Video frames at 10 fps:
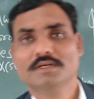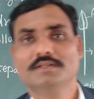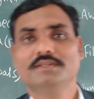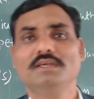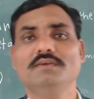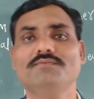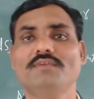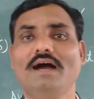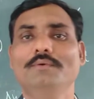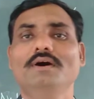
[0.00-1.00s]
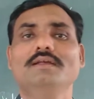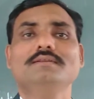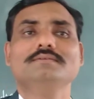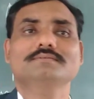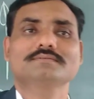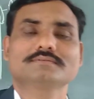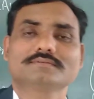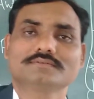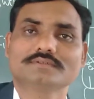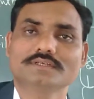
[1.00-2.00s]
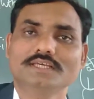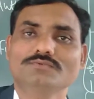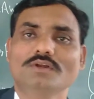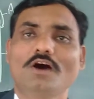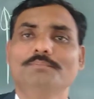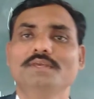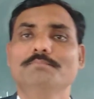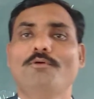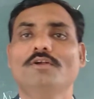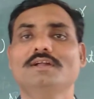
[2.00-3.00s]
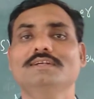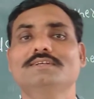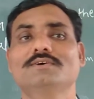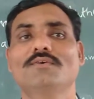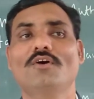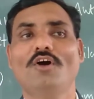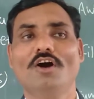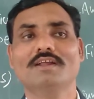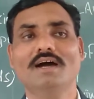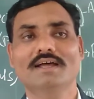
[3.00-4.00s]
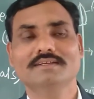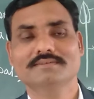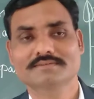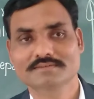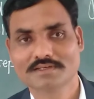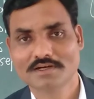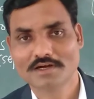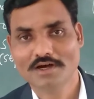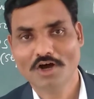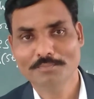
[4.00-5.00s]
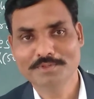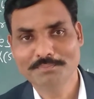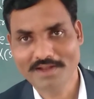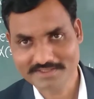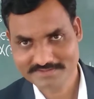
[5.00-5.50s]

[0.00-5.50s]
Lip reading: the flower is one of the important organ of the plant.